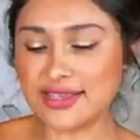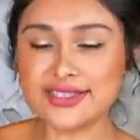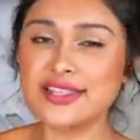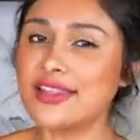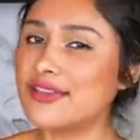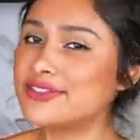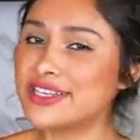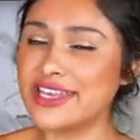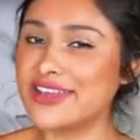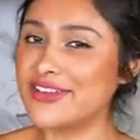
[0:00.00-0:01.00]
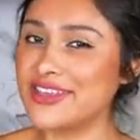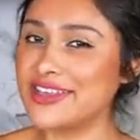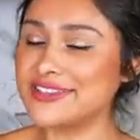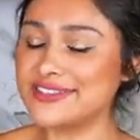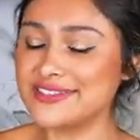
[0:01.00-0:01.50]
I used to love Dunkin'
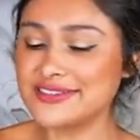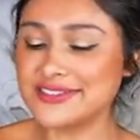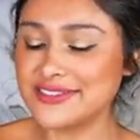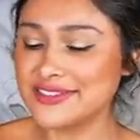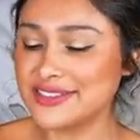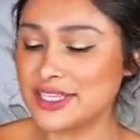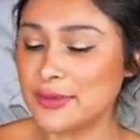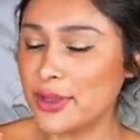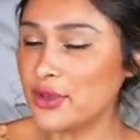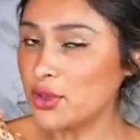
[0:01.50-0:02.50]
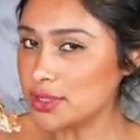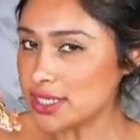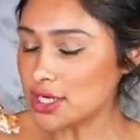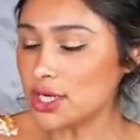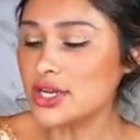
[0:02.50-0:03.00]
cookies. Tell me, are you a
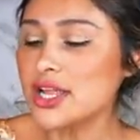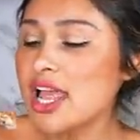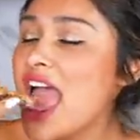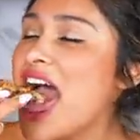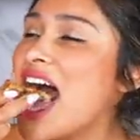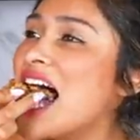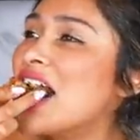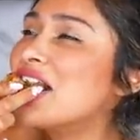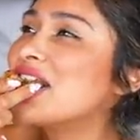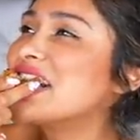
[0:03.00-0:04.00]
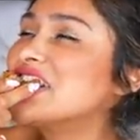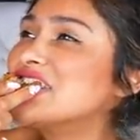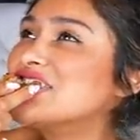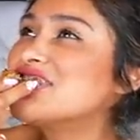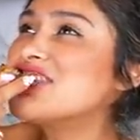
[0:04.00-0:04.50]
dunker? Okay,
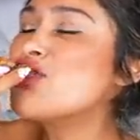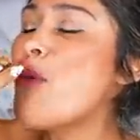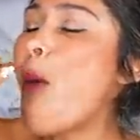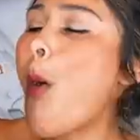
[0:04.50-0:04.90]
let's go.